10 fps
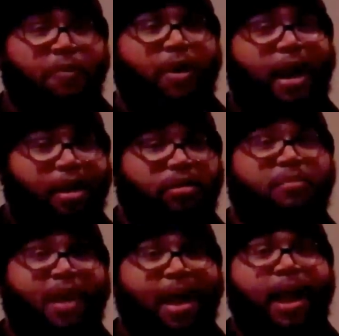If you can't
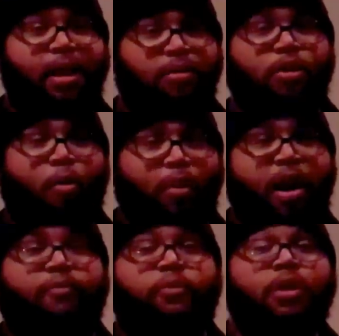see my hand, you know,
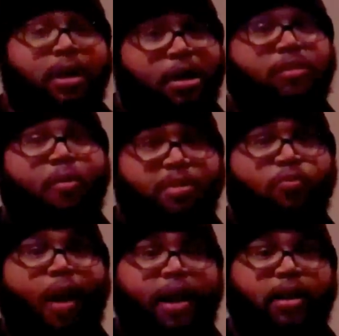whatever, it's going
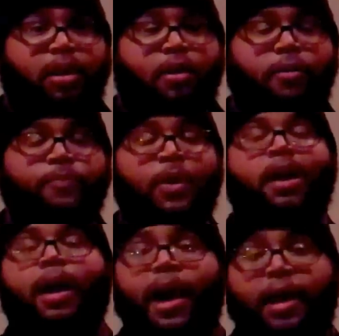to be right here.
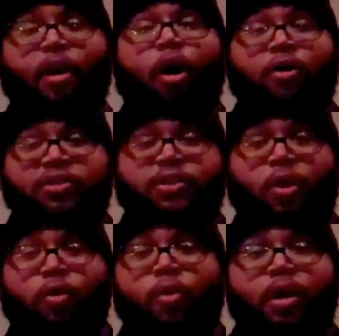And
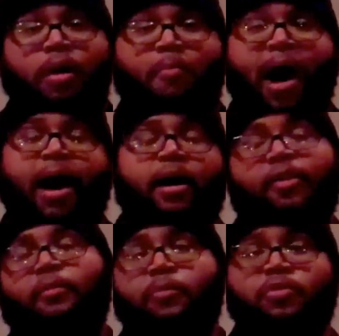also, my
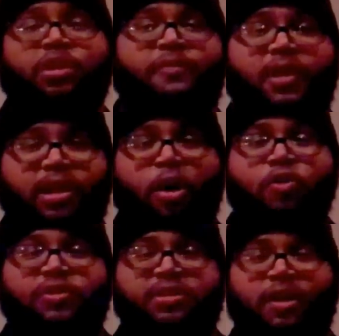other music
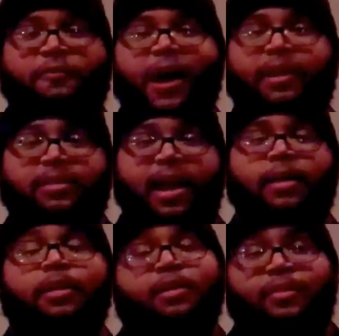videos and stuff like
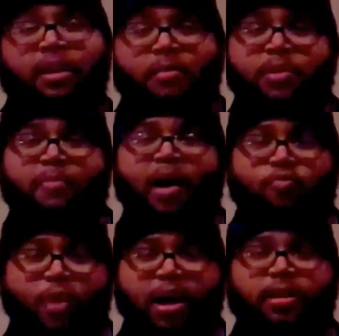that, they're going to be
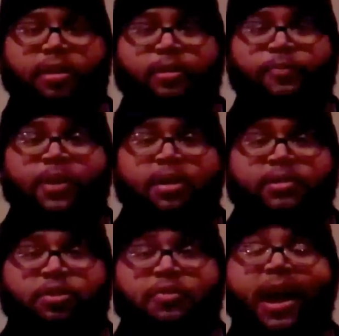about right here.
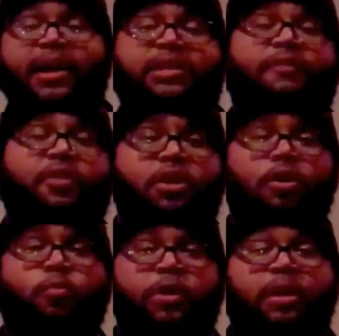So you guys have a
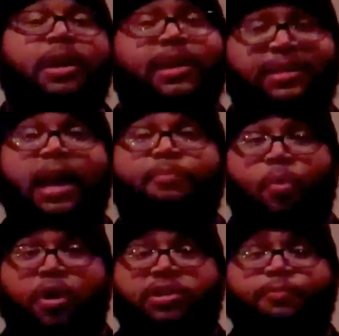good one. It's
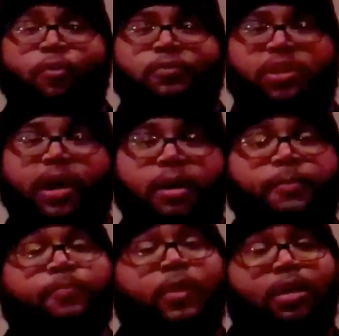that boy Smooth
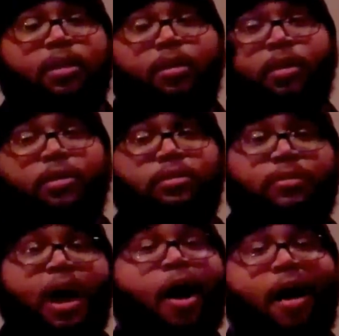J.
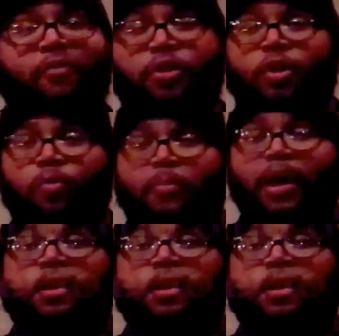Y'all have a good one,